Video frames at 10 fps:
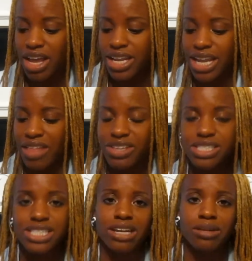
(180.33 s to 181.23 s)
Now, this
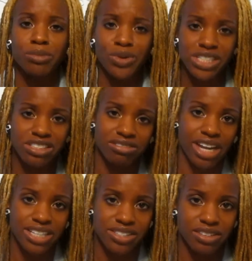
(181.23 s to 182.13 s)
is a
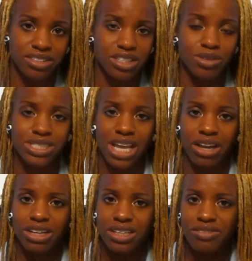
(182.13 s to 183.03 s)
moisturizer, so it's not
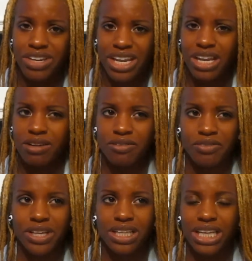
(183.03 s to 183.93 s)
going to leave your hair
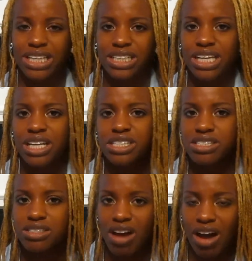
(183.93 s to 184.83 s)
feeling
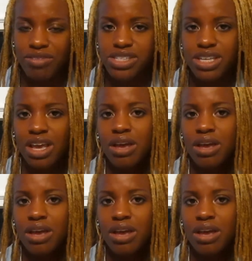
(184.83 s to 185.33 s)
soft,